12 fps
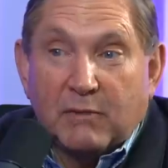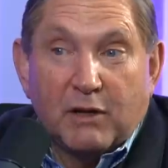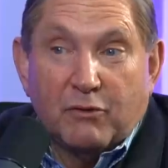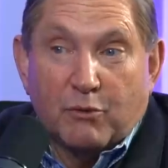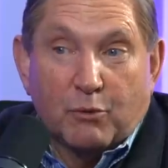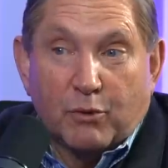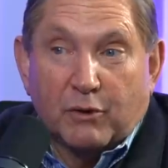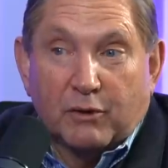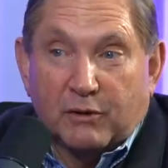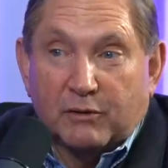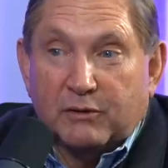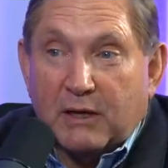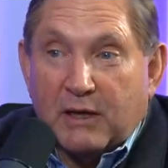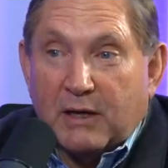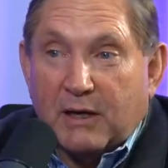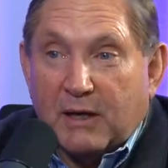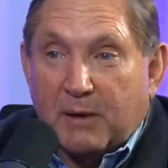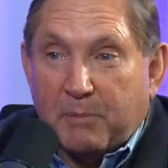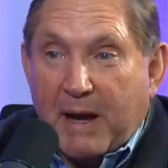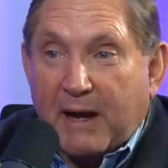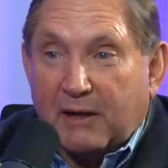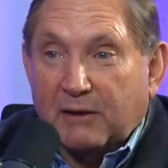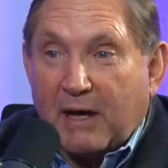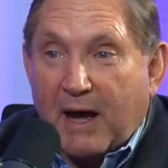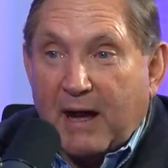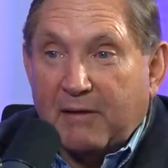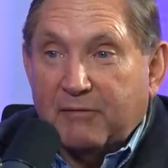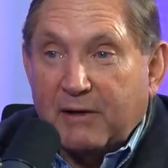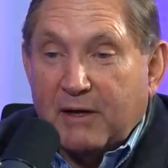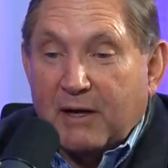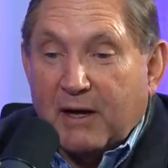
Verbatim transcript: in the world back alive,